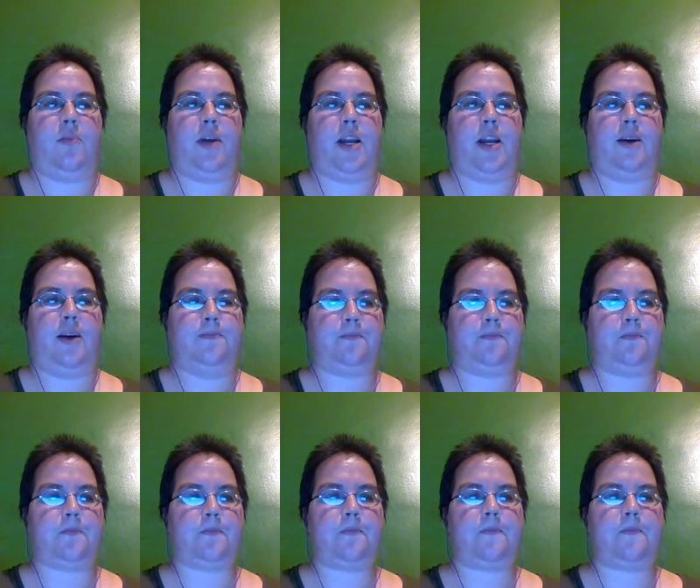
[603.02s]
but um
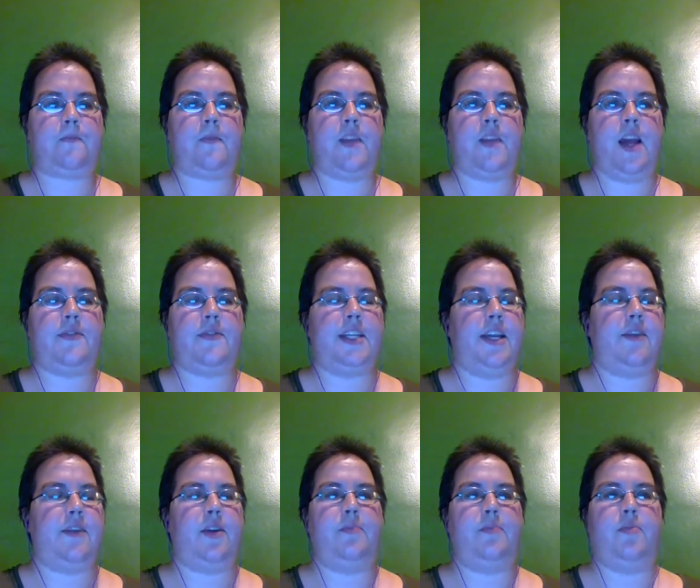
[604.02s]
I've seen
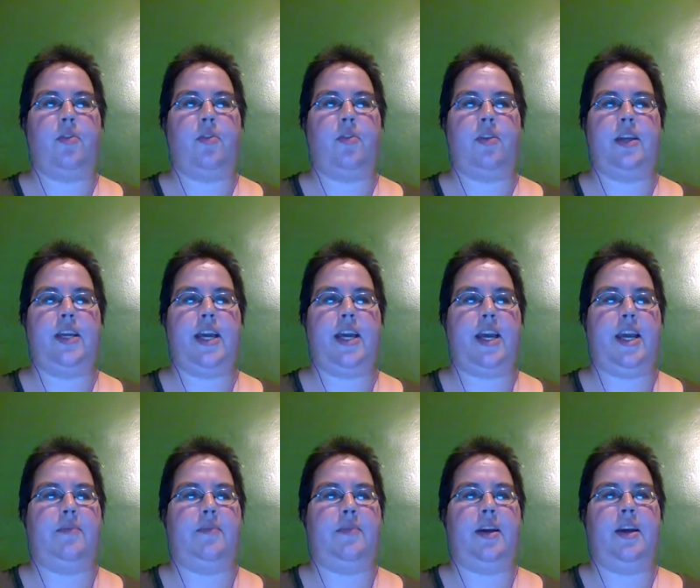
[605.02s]
every Portland
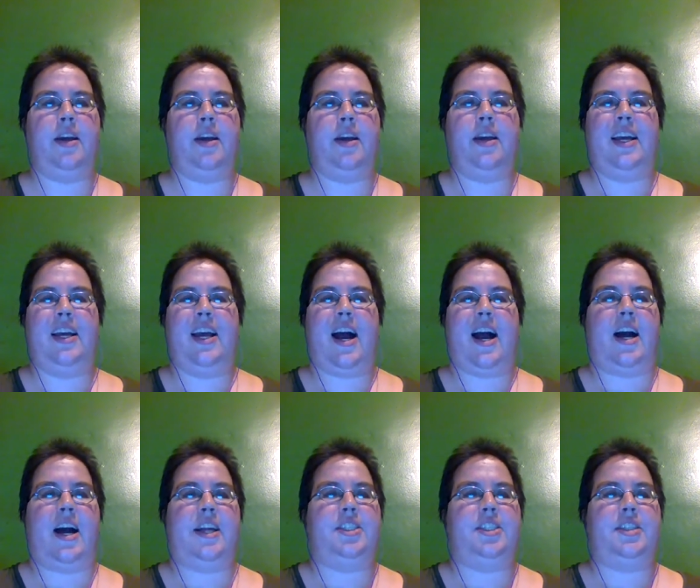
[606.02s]
game
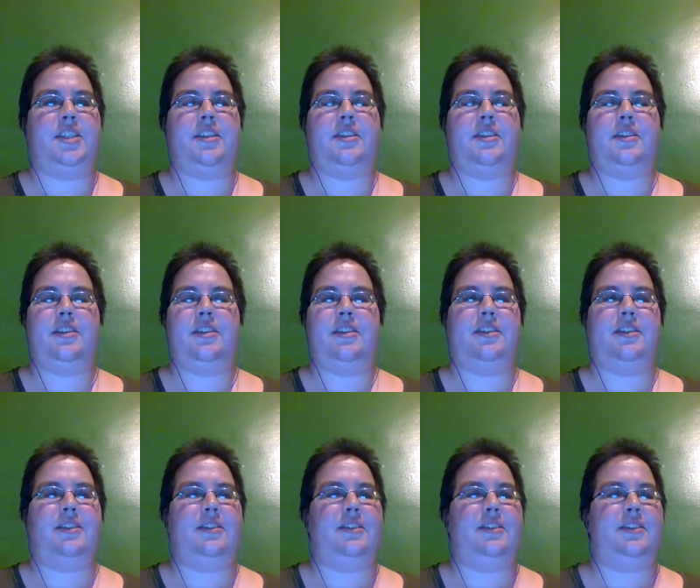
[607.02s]
I just
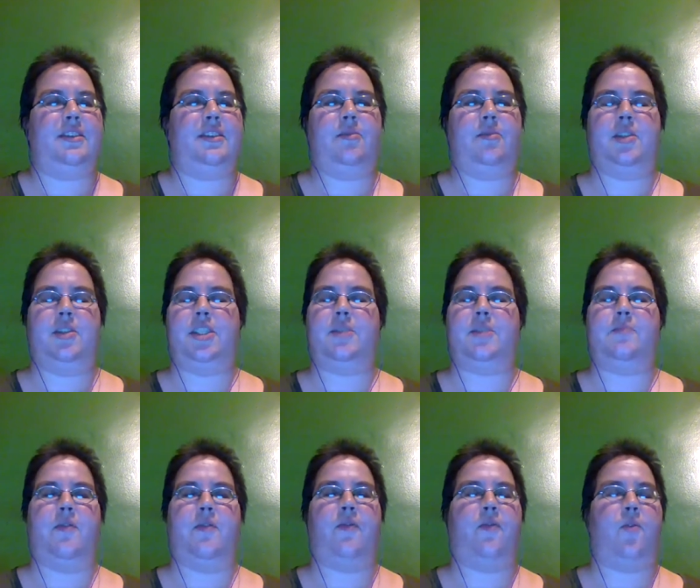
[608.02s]
it was just
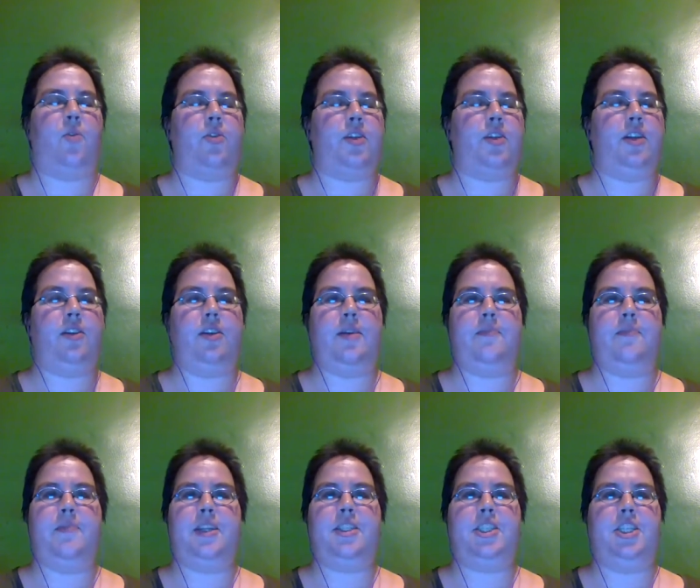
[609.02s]
before the
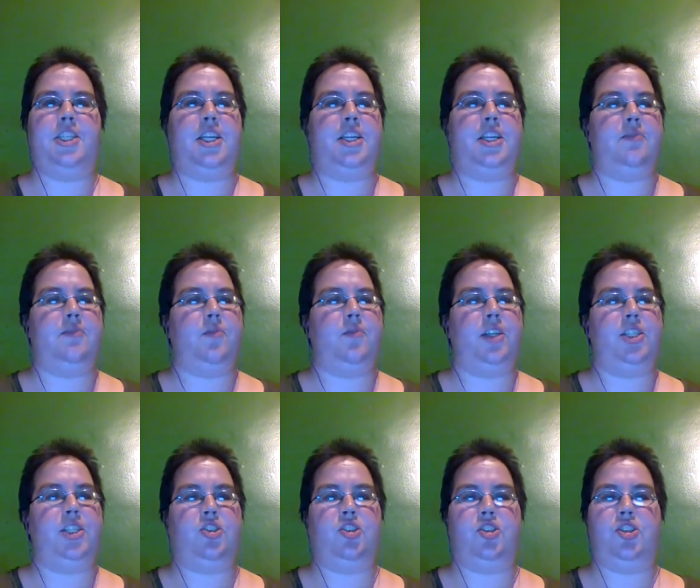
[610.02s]
Olympics she didn't really
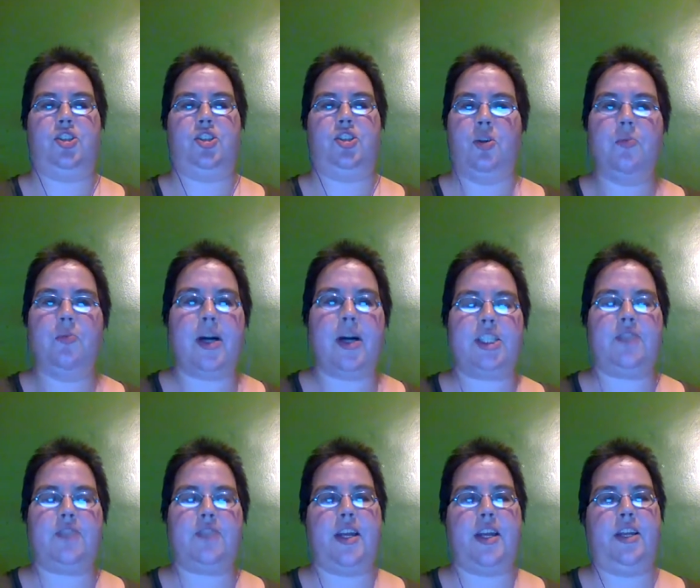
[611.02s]
do much
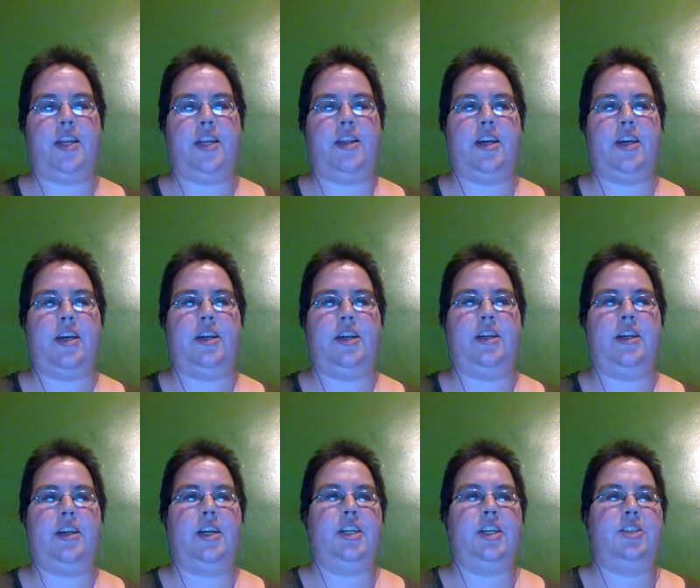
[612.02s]
of anything
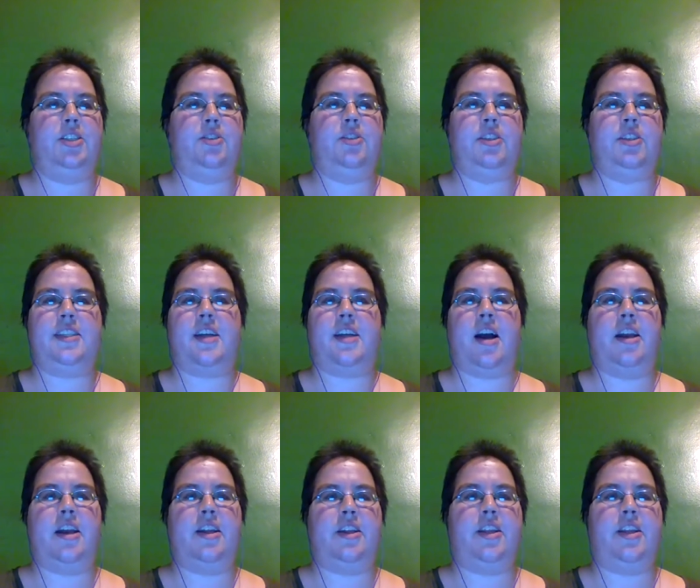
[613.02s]
She's just kind
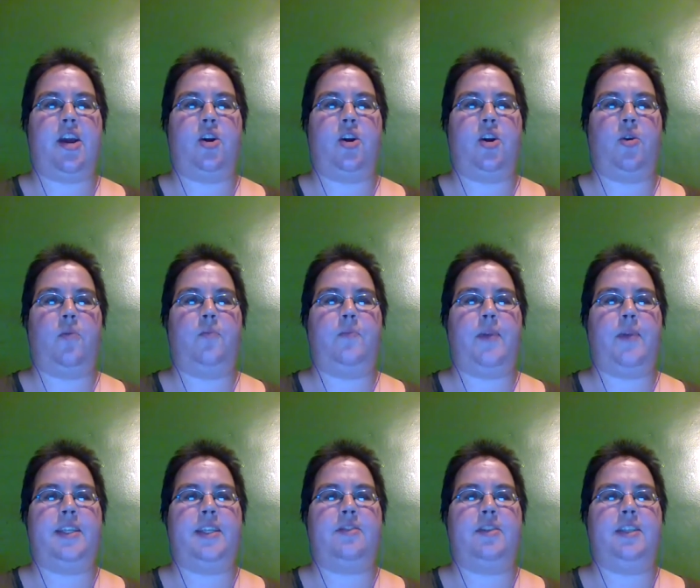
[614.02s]
of there,
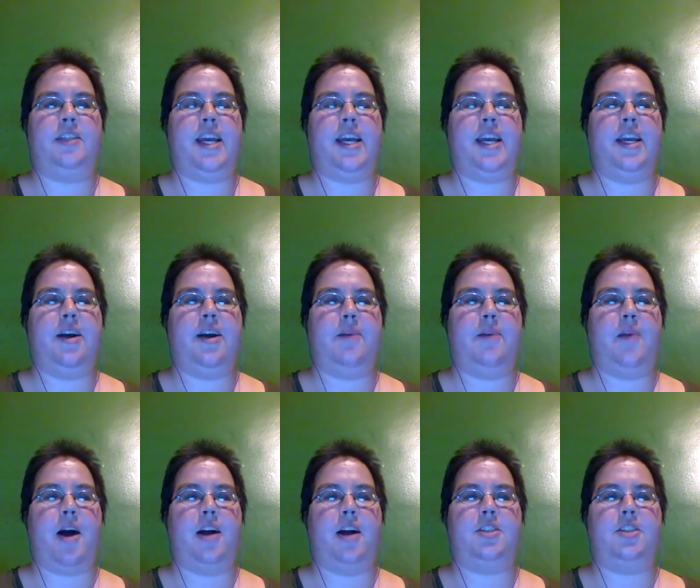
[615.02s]
basically taking up
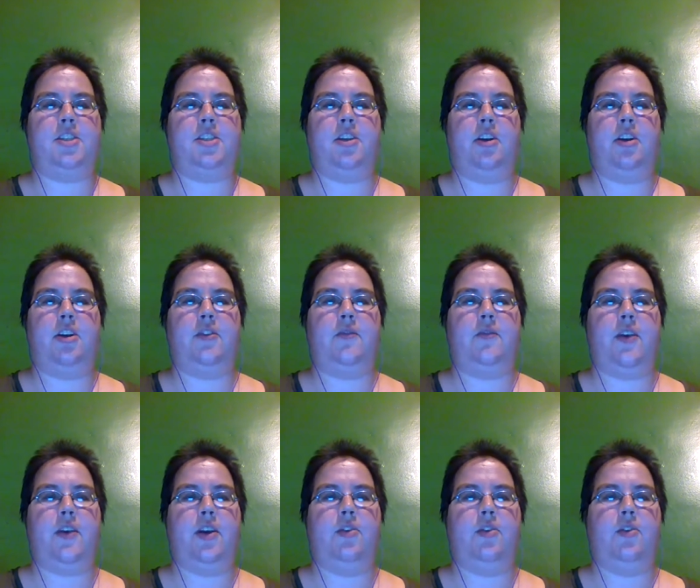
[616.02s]
oxygen on the
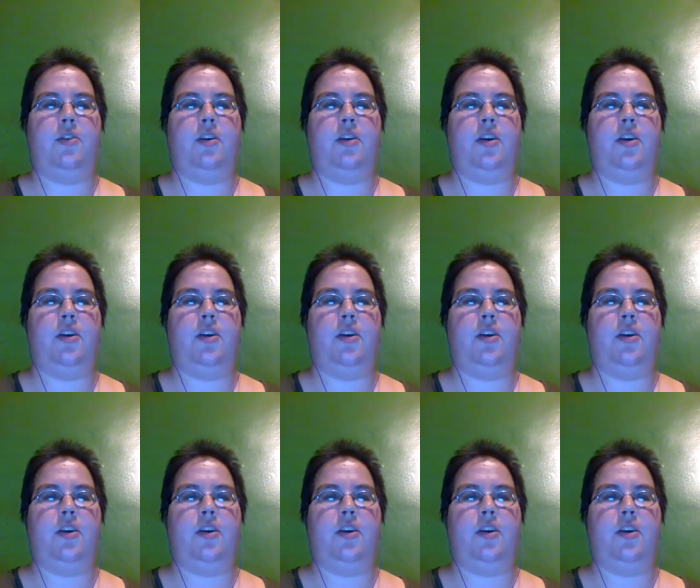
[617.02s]
field.